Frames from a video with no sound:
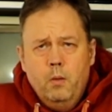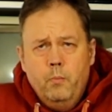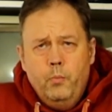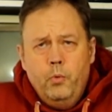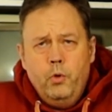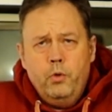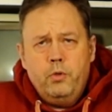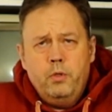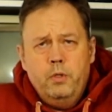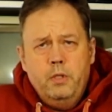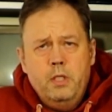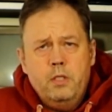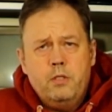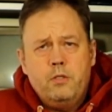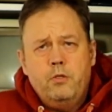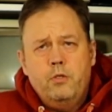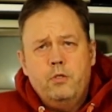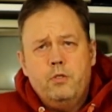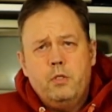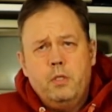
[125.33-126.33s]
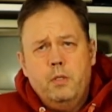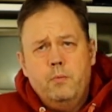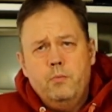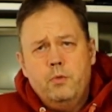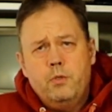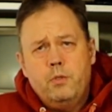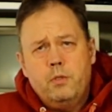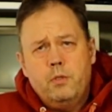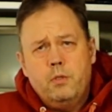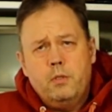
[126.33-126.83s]
But these
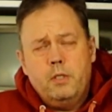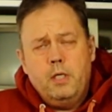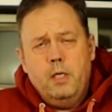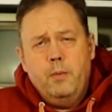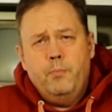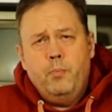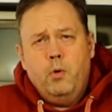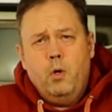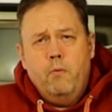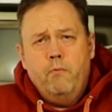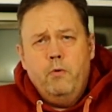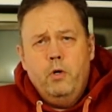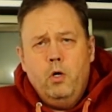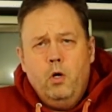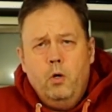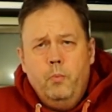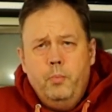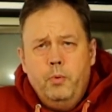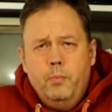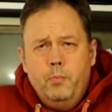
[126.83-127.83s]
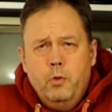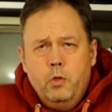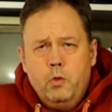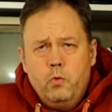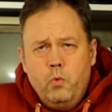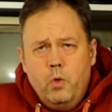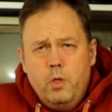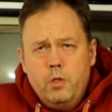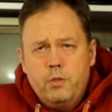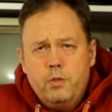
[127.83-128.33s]
systems, they powered up, but
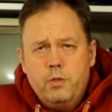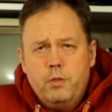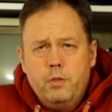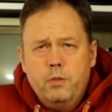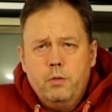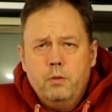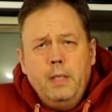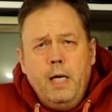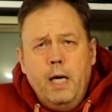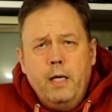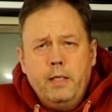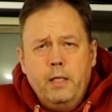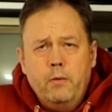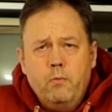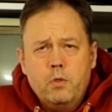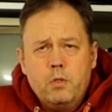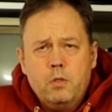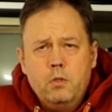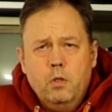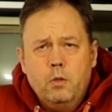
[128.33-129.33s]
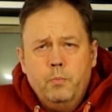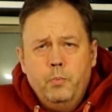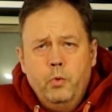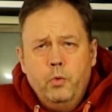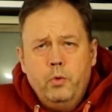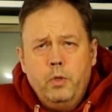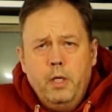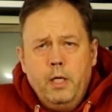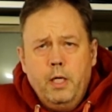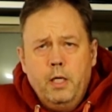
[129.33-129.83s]
they was not
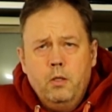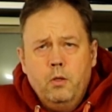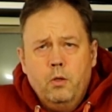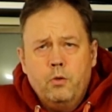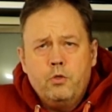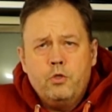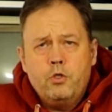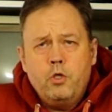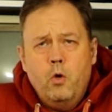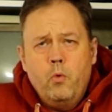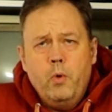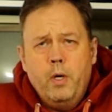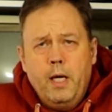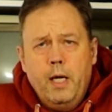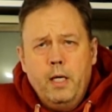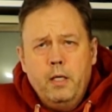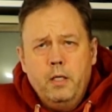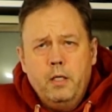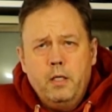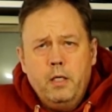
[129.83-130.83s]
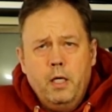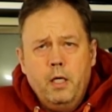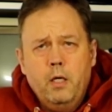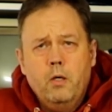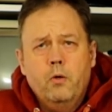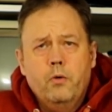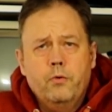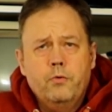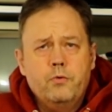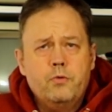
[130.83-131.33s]
booting and not showing anything
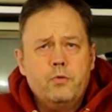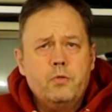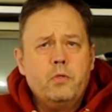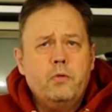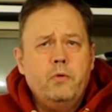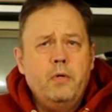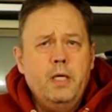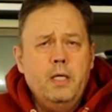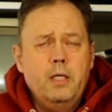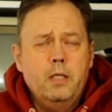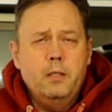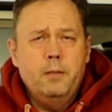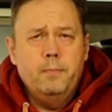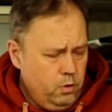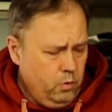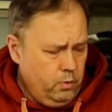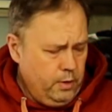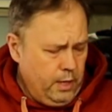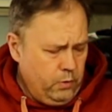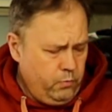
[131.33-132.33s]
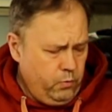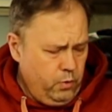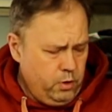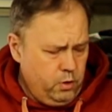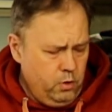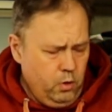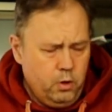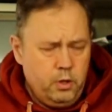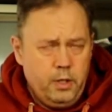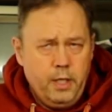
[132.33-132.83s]
on screen. So that was
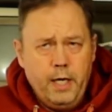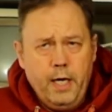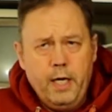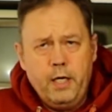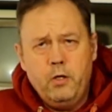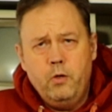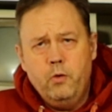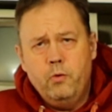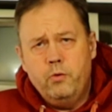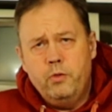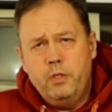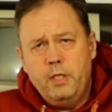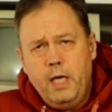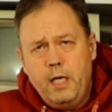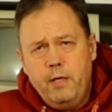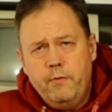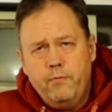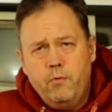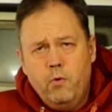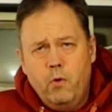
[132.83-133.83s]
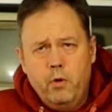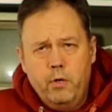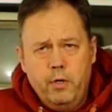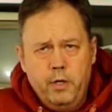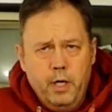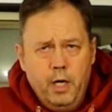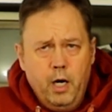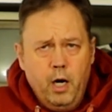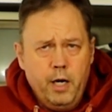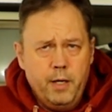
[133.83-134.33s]
not a good day for
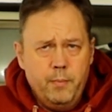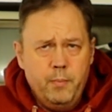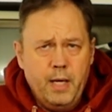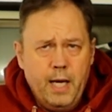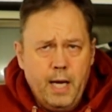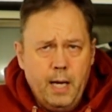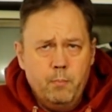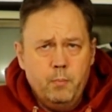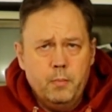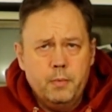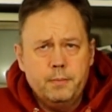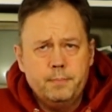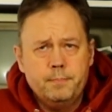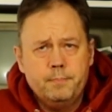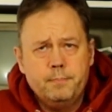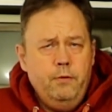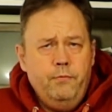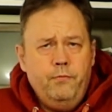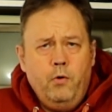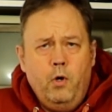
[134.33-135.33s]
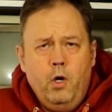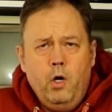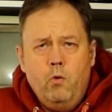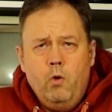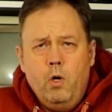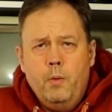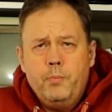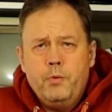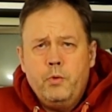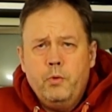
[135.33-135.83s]
IBM. The
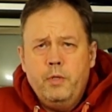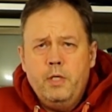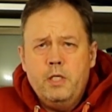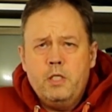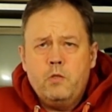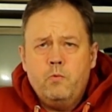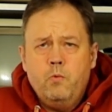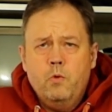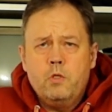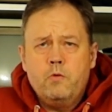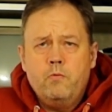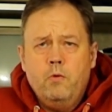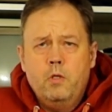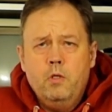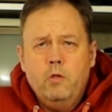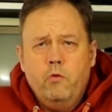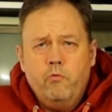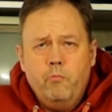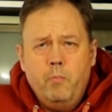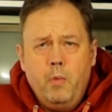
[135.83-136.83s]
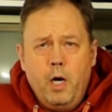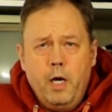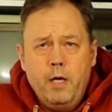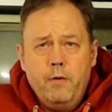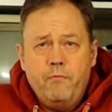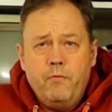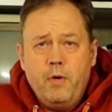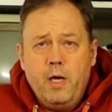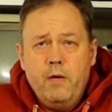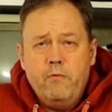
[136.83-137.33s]
follow-up to this was one of my
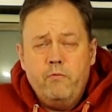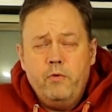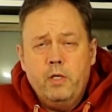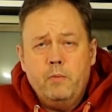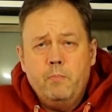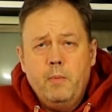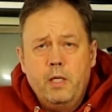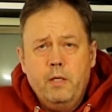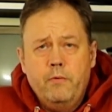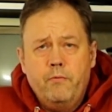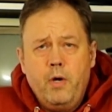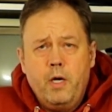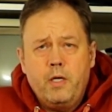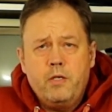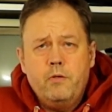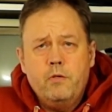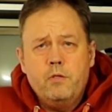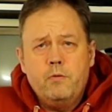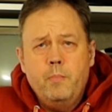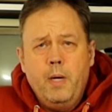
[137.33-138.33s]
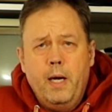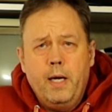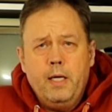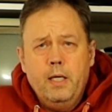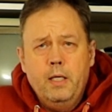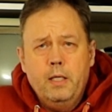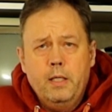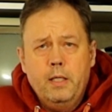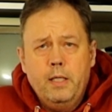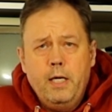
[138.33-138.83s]
favorite manufacturers back
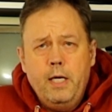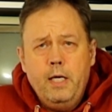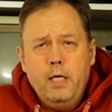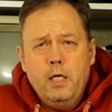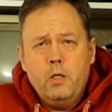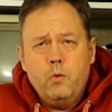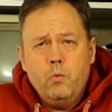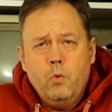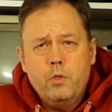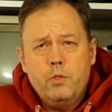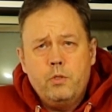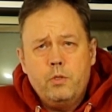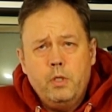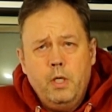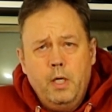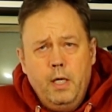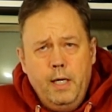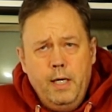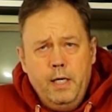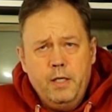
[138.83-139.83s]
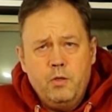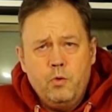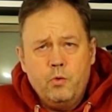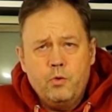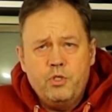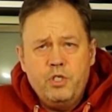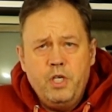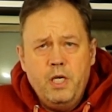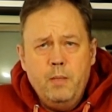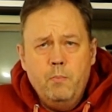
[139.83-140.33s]
in the day. It was a
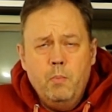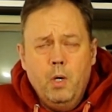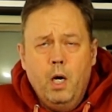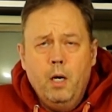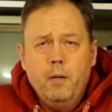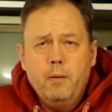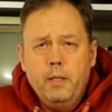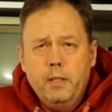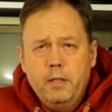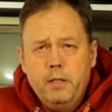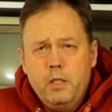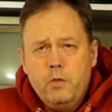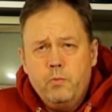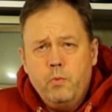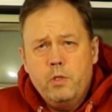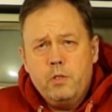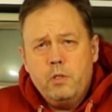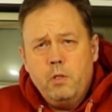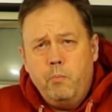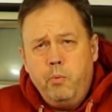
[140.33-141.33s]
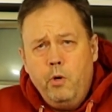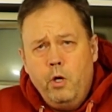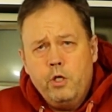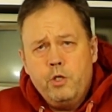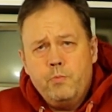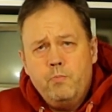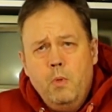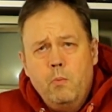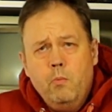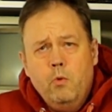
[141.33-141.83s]
Toshiba, and this was a
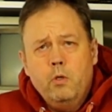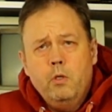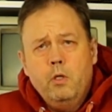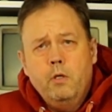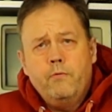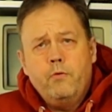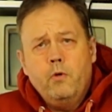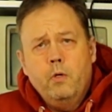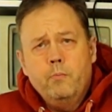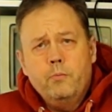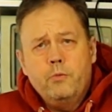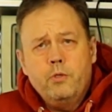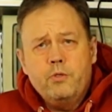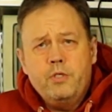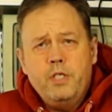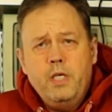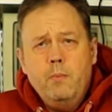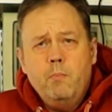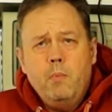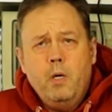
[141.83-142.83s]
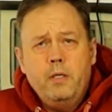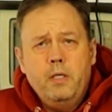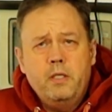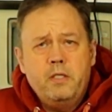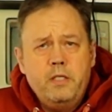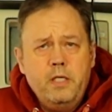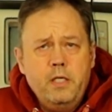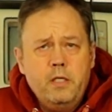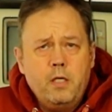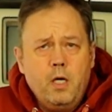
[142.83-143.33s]
plasma model from Toshiba, the
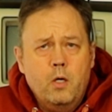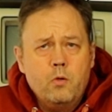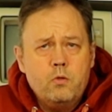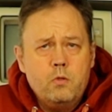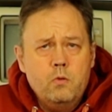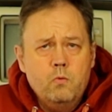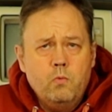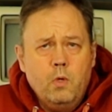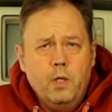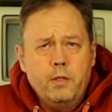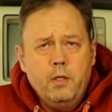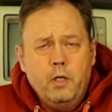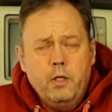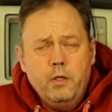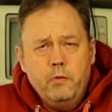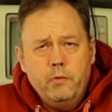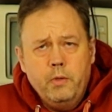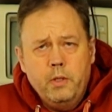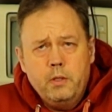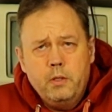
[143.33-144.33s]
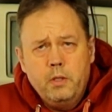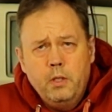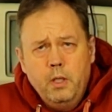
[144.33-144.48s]
3100.